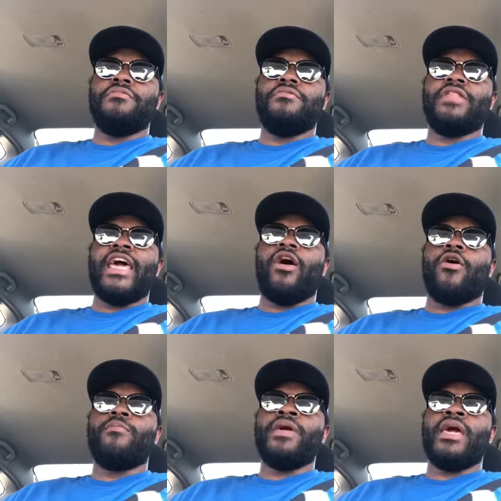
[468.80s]
they
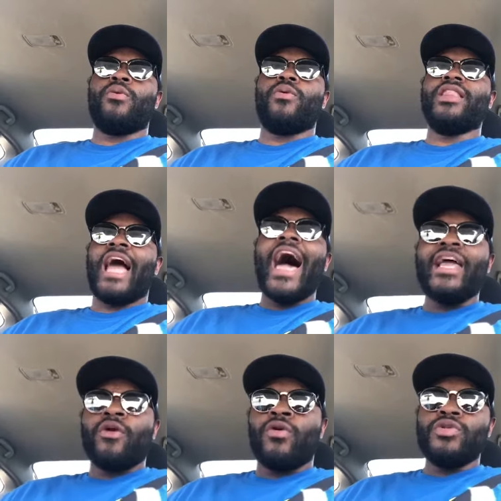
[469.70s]
are being
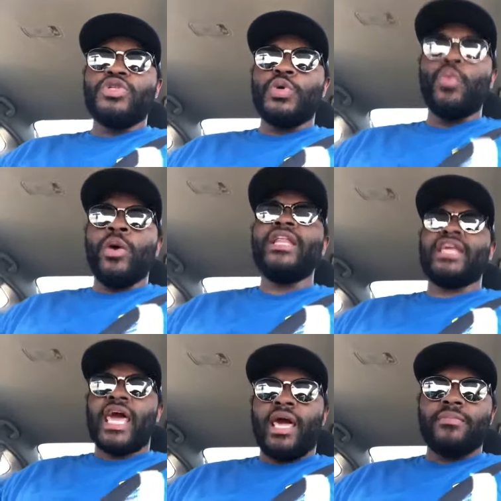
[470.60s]
relied on to win
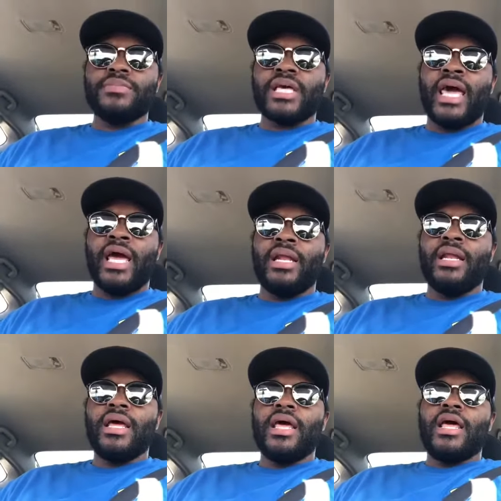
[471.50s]
games. And,
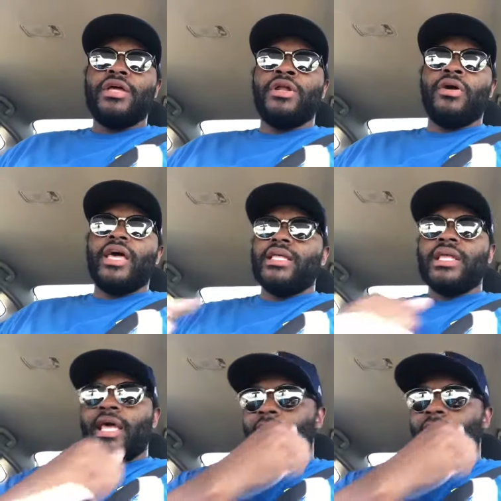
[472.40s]
you know, it, it